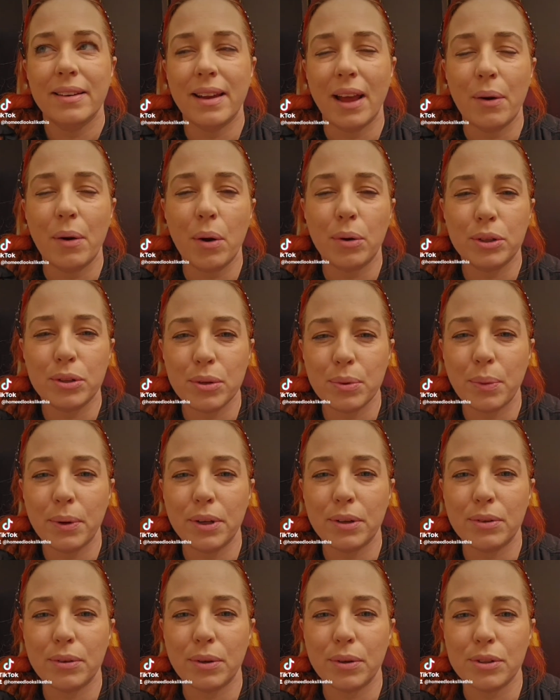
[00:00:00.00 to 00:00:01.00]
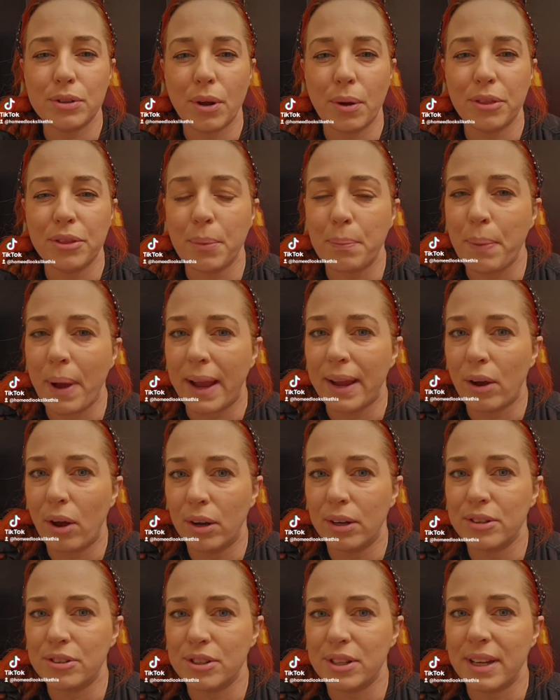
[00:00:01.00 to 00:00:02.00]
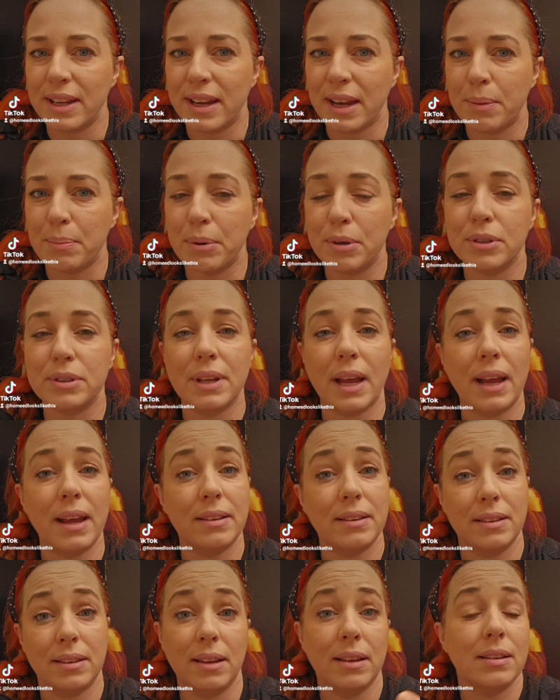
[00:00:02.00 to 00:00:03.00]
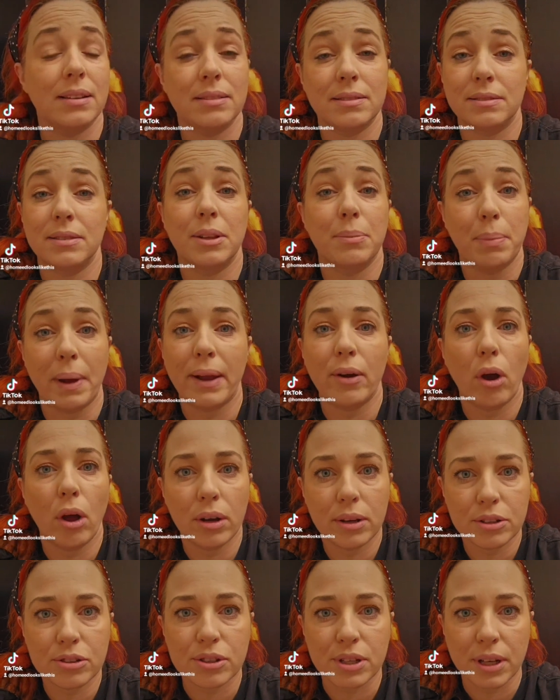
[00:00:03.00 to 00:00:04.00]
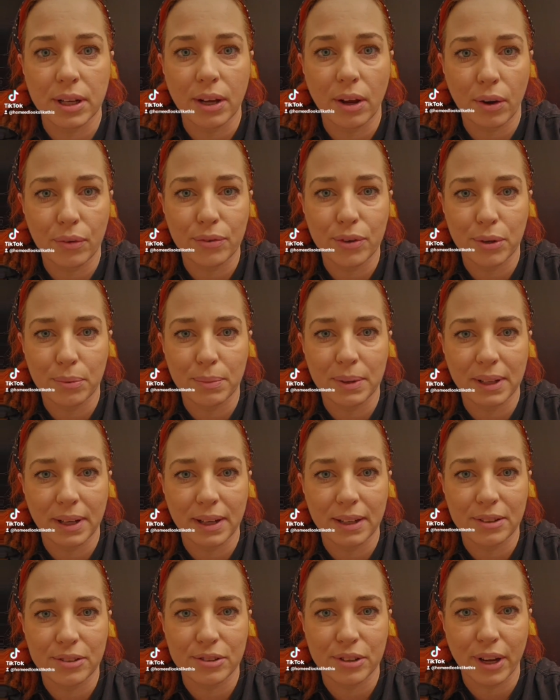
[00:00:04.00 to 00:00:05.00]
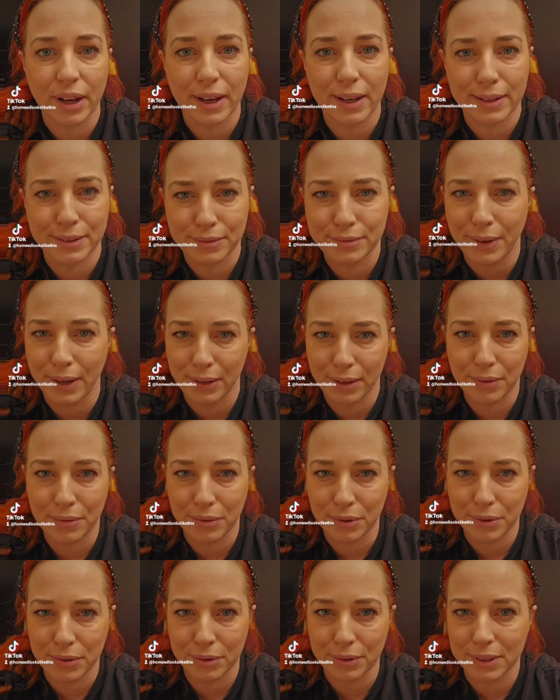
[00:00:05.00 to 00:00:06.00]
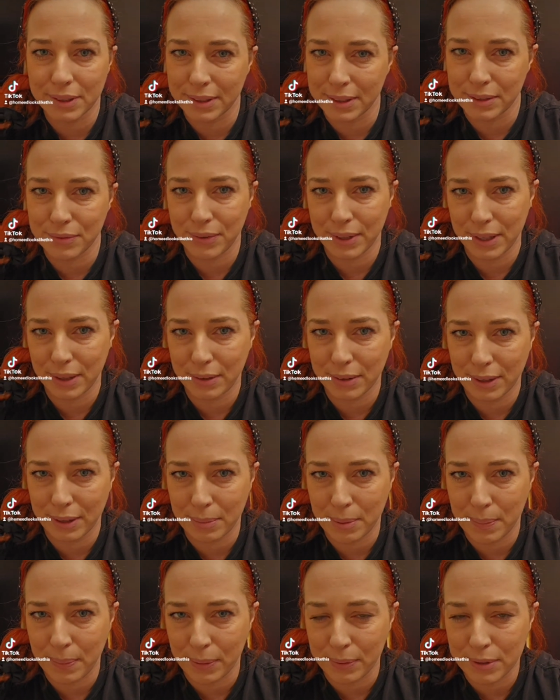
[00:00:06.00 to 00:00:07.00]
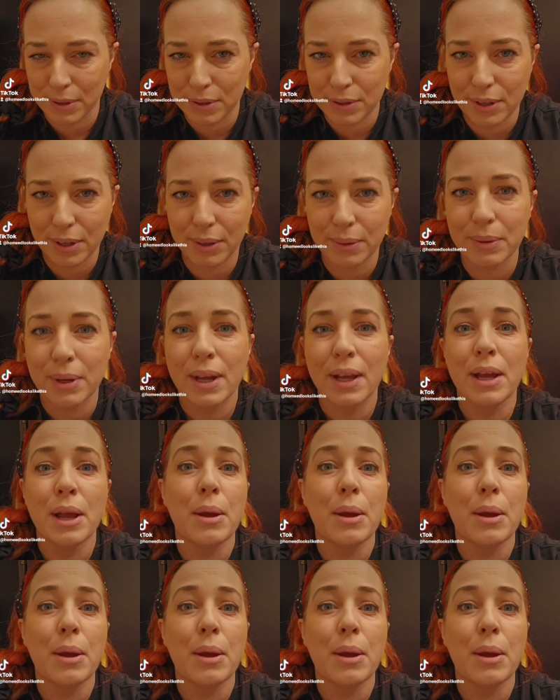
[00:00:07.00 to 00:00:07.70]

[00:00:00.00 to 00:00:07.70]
Now, I do want to touch on the biology here because I, the, the biology of human nature is very crucial to this video that I'm about to do.